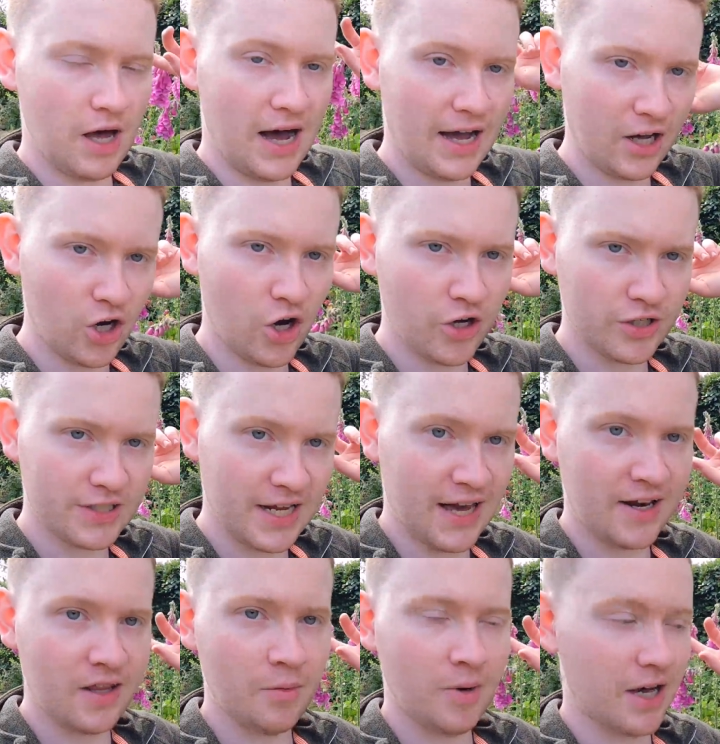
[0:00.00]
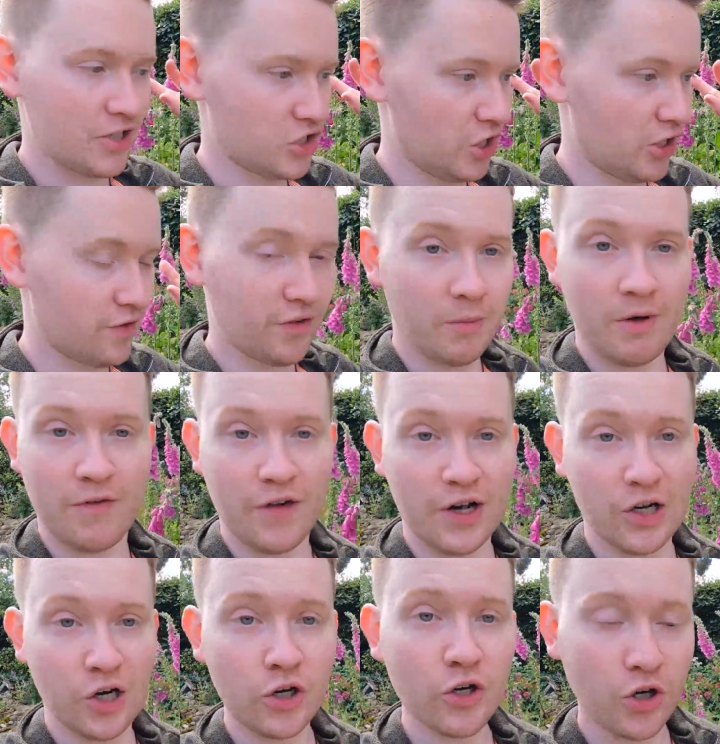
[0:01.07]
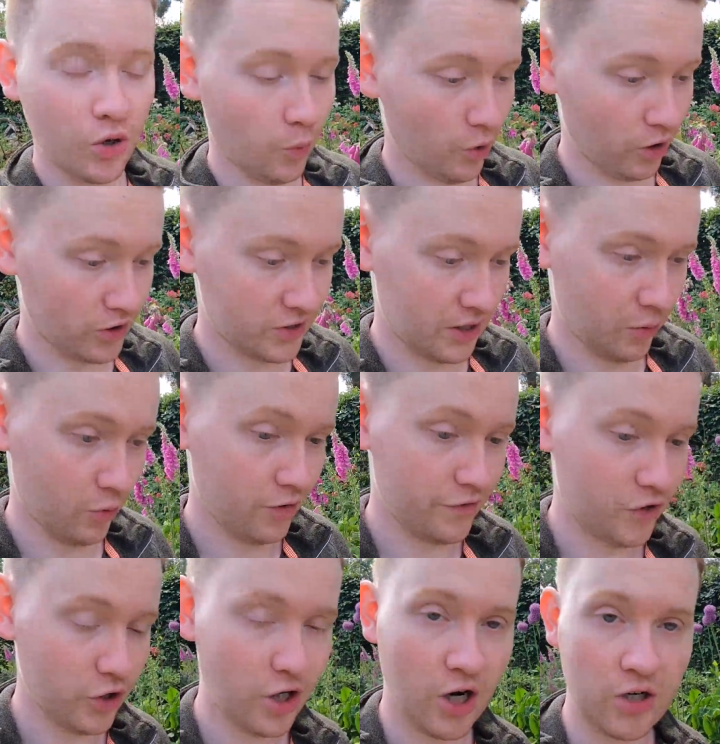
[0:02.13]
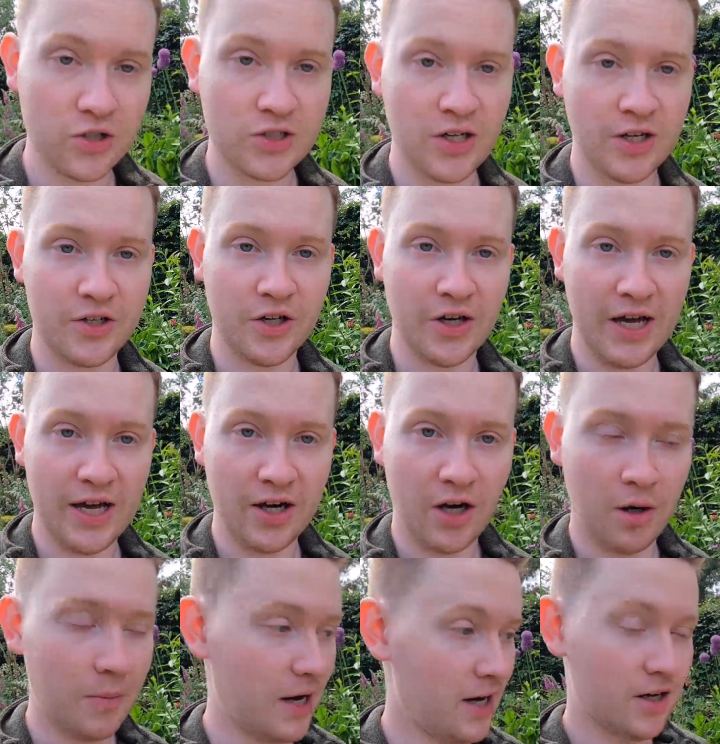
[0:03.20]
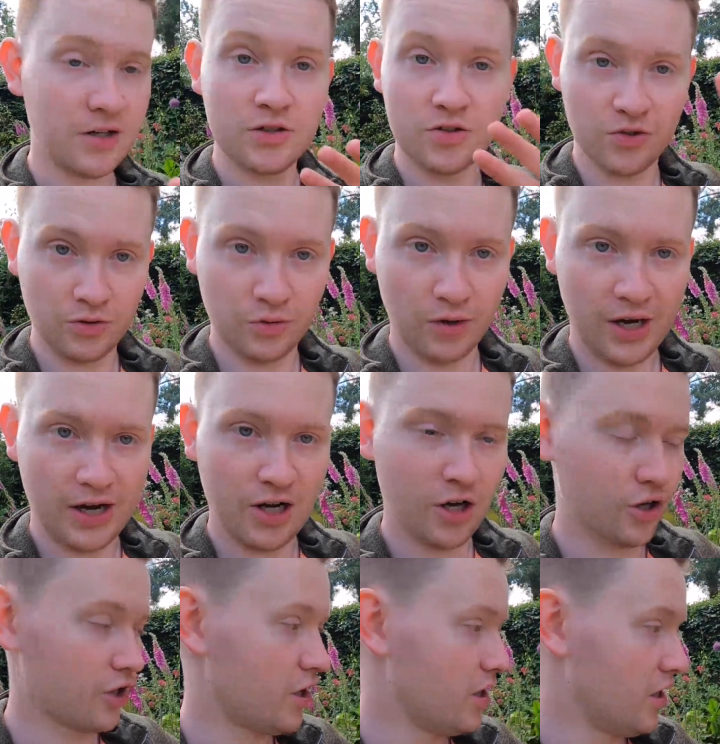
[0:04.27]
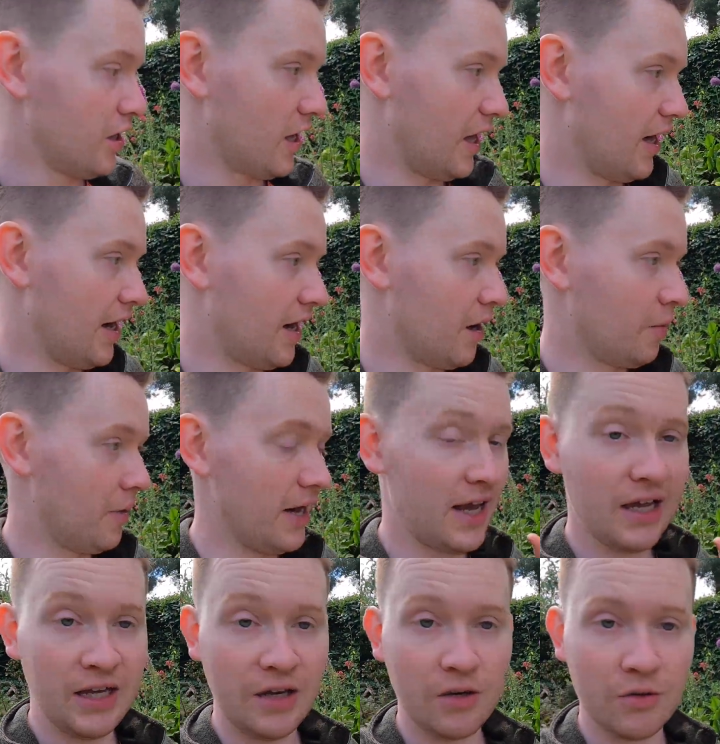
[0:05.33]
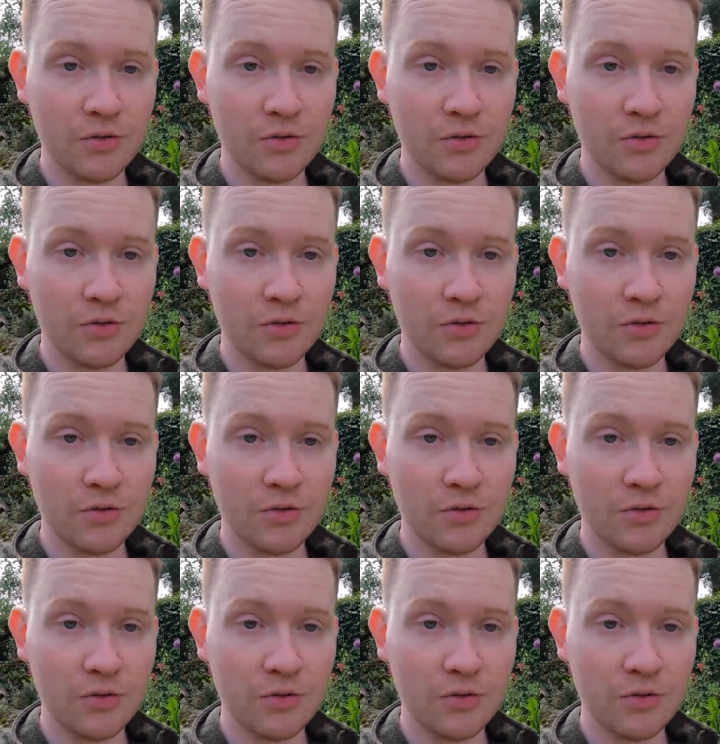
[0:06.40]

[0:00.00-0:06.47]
I got 10 of them last year from my friend Luke, who works at Woodview Garden Centre in Armagh. So hi Luke. He